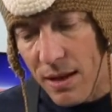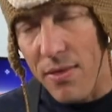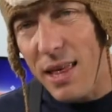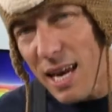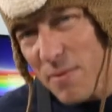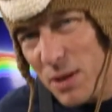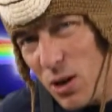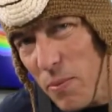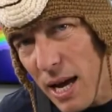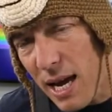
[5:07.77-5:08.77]
Then I'm going to
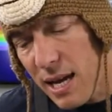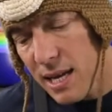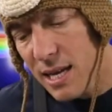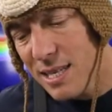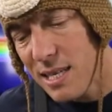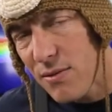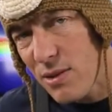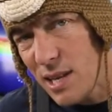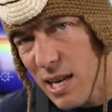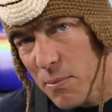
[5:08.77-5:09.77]
go back and see if
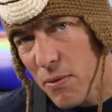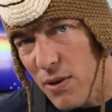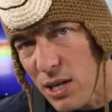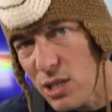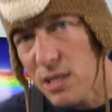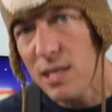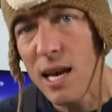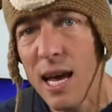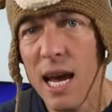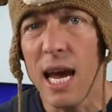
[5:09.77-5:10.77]
there's any imperfections
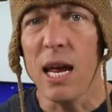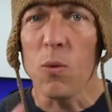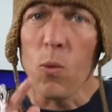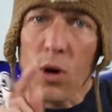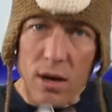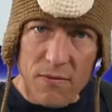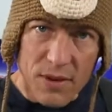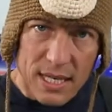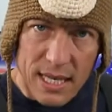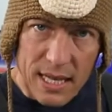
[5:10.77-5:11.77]
and work on
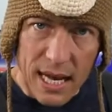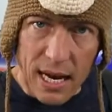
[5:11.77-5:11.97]
fixing that